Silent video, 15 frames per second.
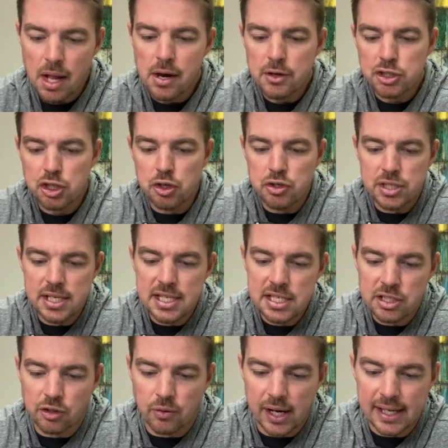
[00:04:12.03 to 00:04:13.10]
So you see this
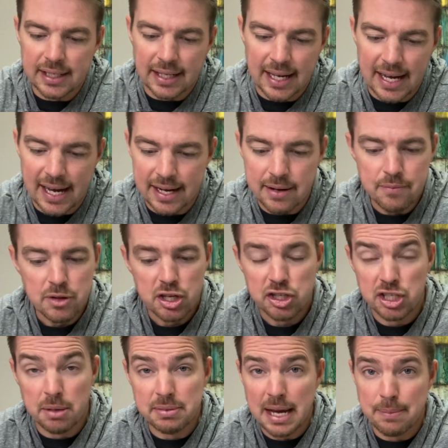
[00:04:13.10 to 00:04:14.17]
green line,
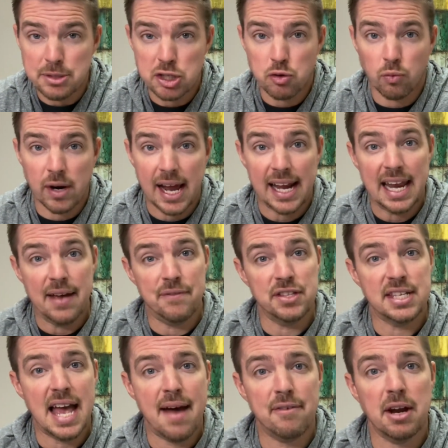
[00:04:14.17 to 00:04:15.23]
sometimes it's red. If it's
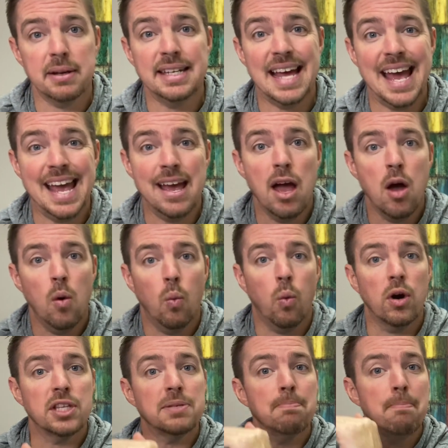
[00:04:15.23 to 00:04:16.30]
having a day where
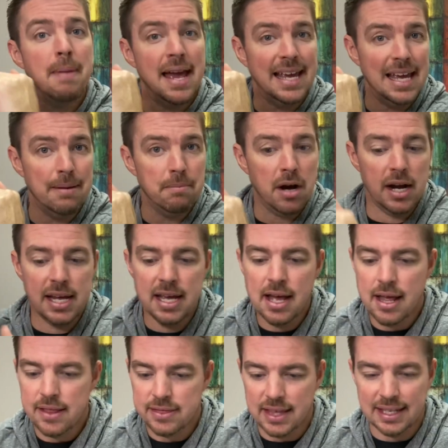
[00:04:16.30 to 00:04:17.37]
it's making money,
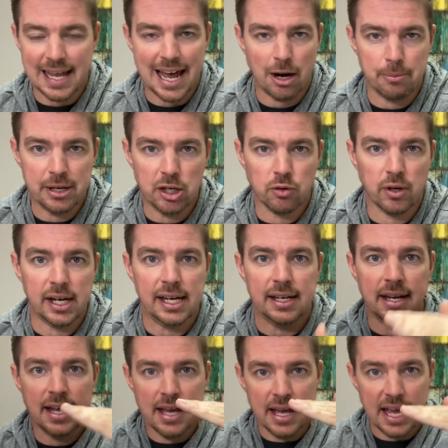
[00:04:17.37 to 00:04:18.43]
the line will be green.
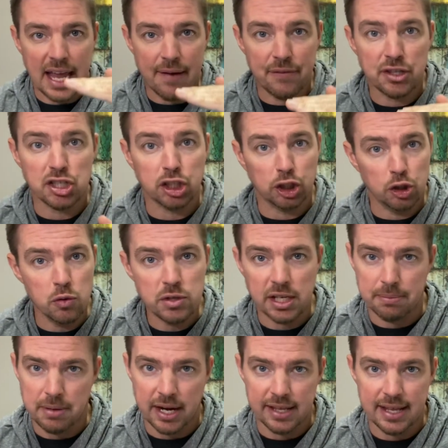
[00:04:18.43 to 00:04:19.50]
If it's losing
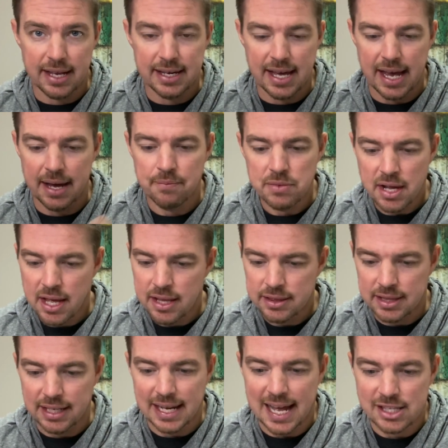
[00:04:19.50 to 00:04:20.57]
money that day,
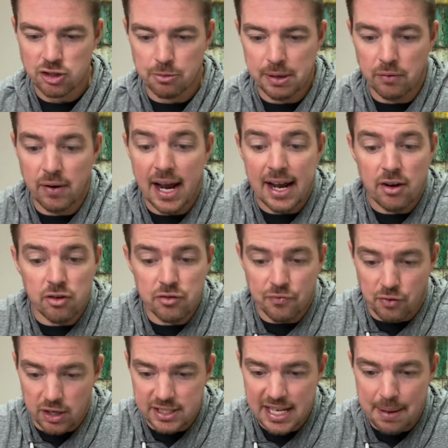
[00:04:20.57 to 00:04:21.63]
the line's gonna be red.
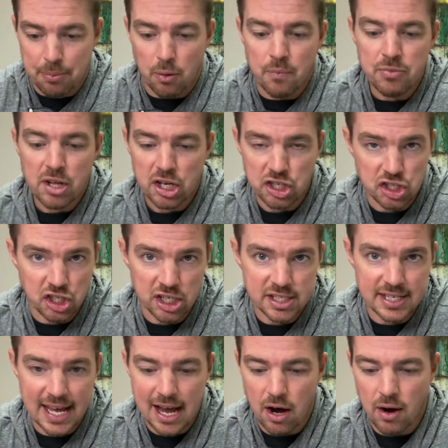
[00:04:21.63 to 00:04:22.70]
For example, just
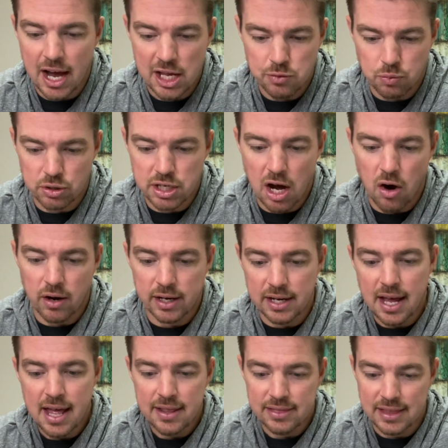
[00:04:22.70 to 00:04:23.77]
now, as we're talking,
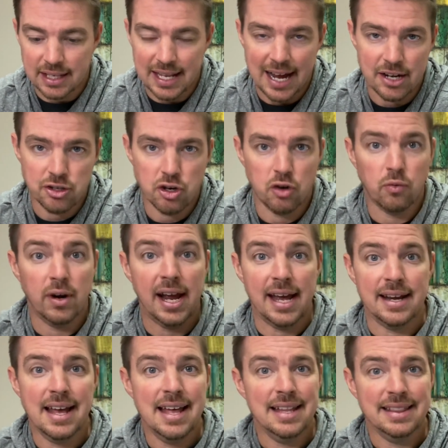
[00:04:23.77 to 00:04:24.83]
the line turned red.